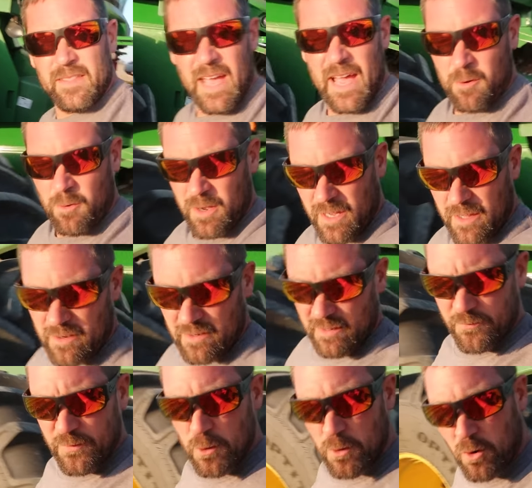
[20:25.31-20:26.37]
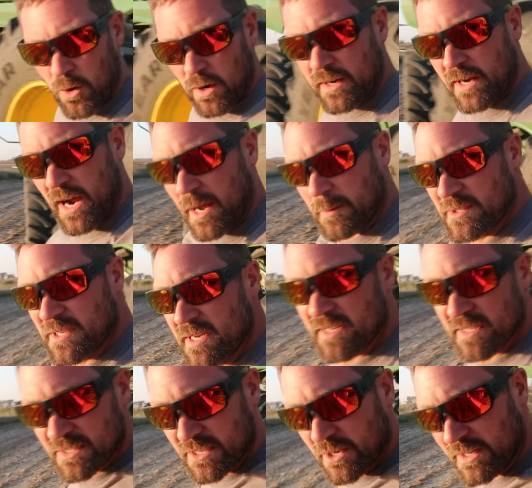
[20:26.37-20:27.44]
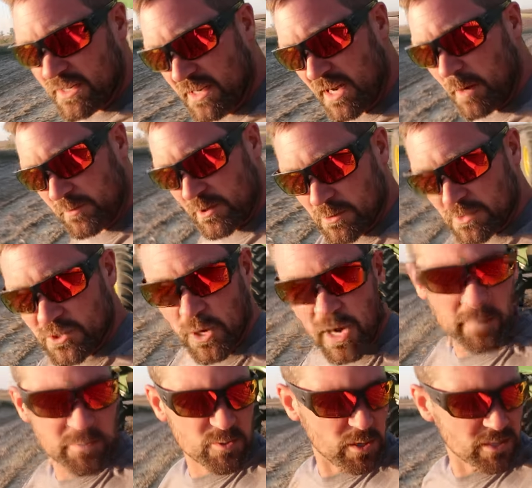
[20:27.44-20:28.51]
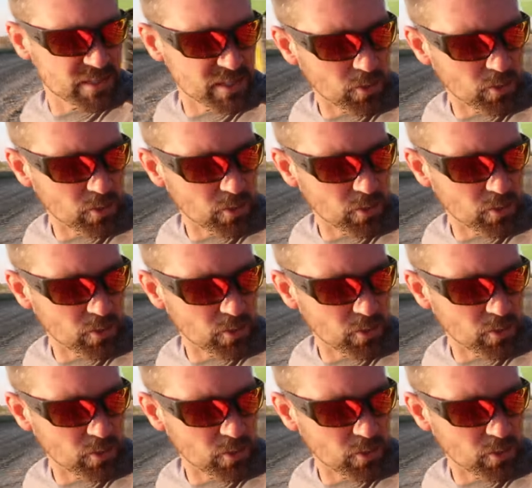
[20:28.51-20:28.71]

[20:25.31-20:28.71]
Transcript: in that one other than a few corn cobs. It's good to dump those straps once